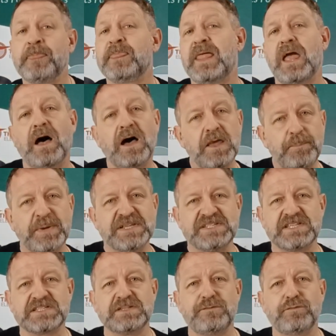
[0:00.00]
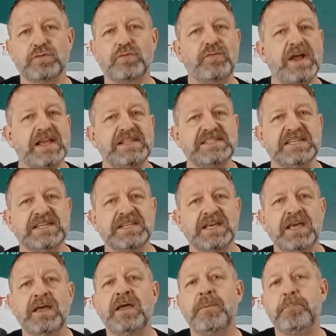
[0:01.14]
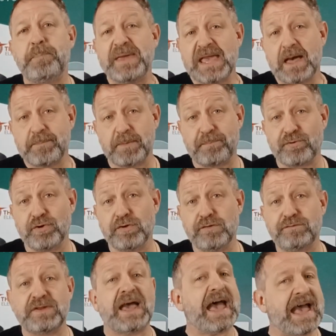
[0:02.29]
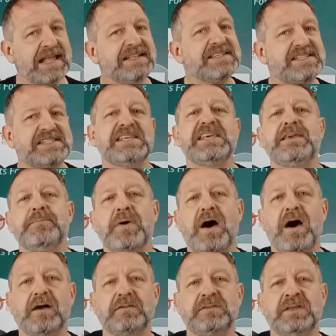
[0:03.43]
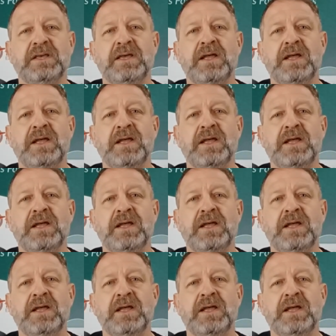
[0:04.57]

They're IP64 rated, BEAB approved and CE marked.